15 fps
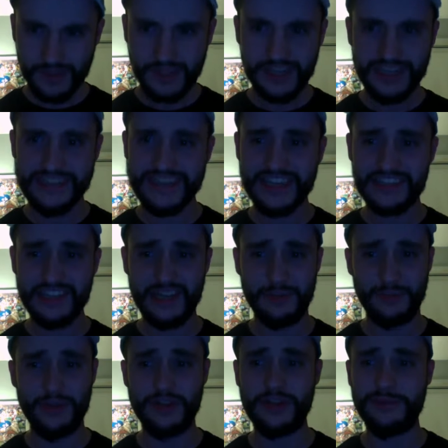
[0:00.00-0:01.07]
He's actually
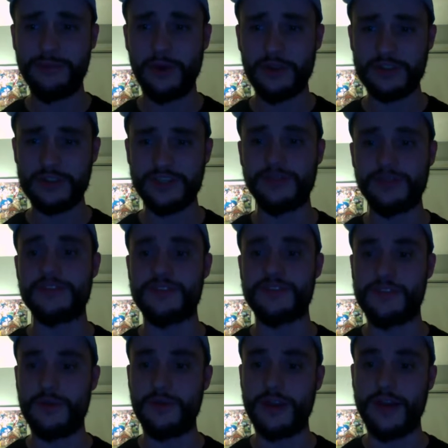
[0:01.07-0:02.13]
got pretty good ball skills
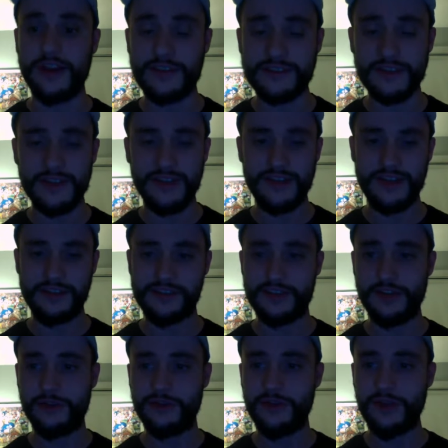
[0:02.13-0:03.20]
and zone eyes in
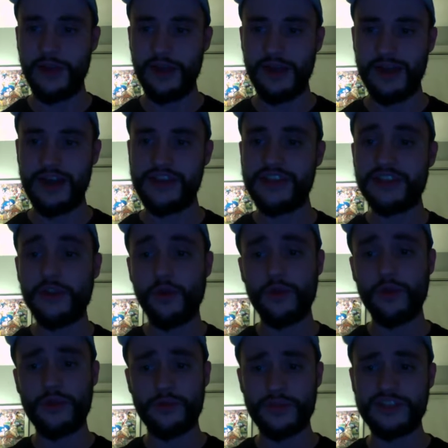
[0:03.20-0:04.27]
zone. I think the
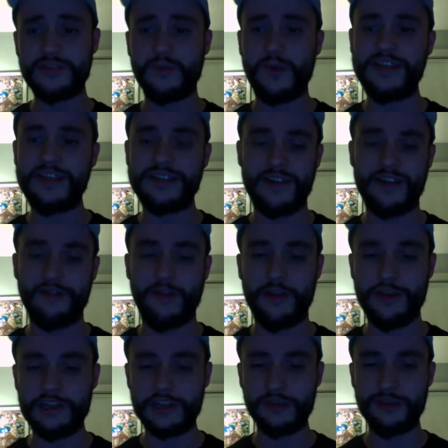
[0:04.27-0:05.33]
only reason why he's kind of
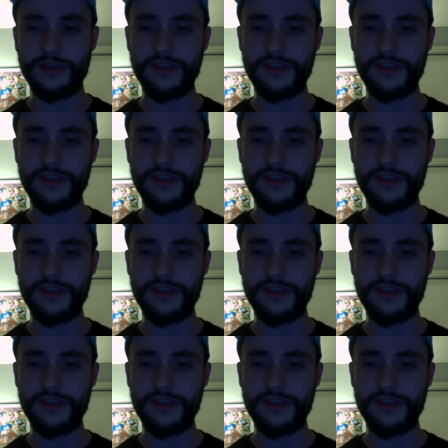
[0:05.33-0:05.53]
falling a little bit